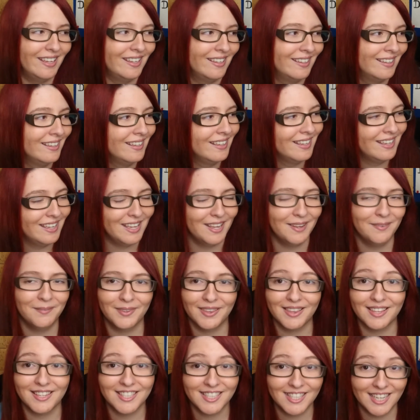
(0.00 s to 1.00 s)
It
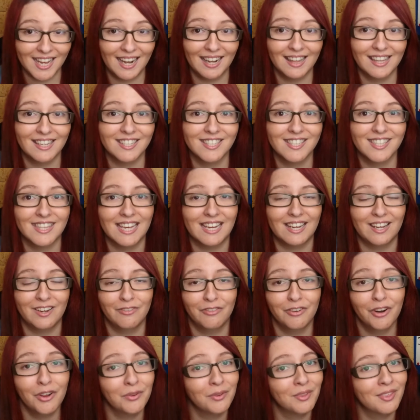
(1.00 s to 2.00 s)
was a challenge that I
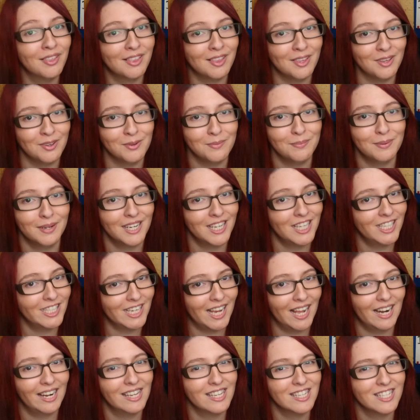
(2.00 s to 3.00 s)
rose to, but a
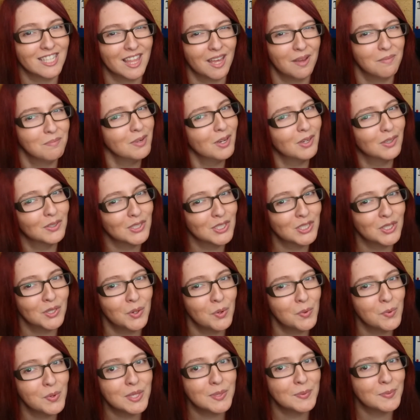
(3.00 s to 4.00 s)
challenge that I'm not
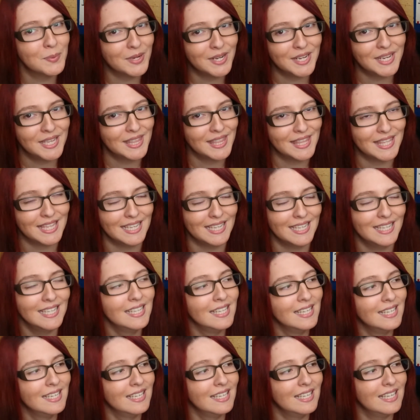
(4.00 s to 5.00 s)
sure was worth it.
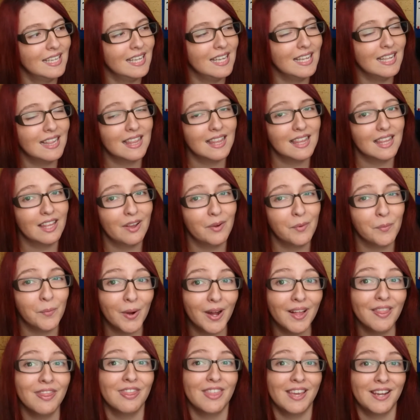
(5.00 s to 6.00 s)
It's
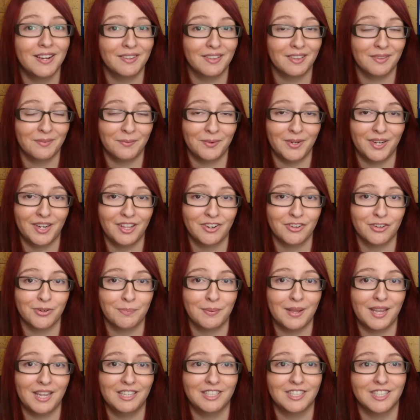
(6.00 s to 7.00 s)

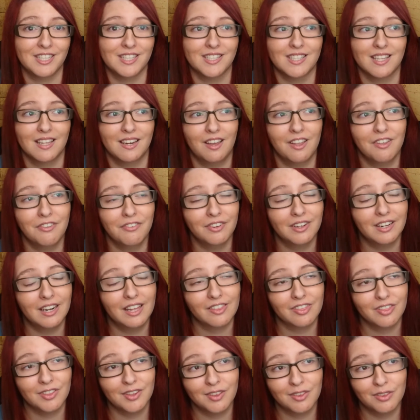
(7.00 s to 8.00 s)
1,100 pages, and I feel
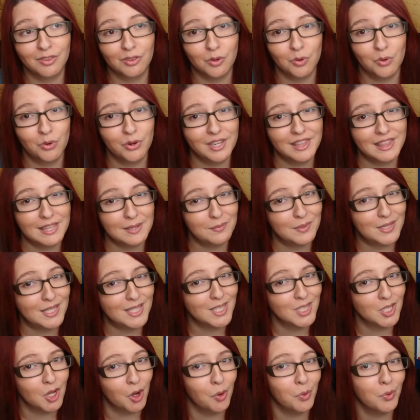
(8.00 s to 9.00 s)
like the story that
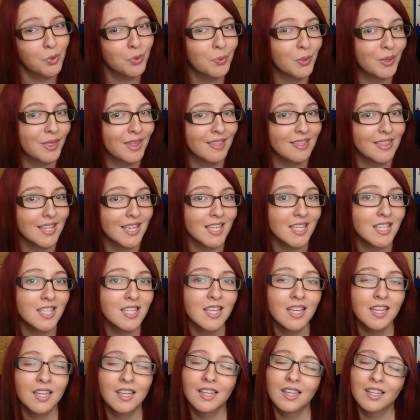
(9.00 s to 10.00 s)
was told within
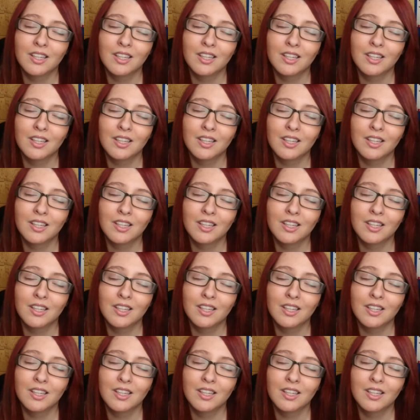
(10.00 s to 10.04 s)
this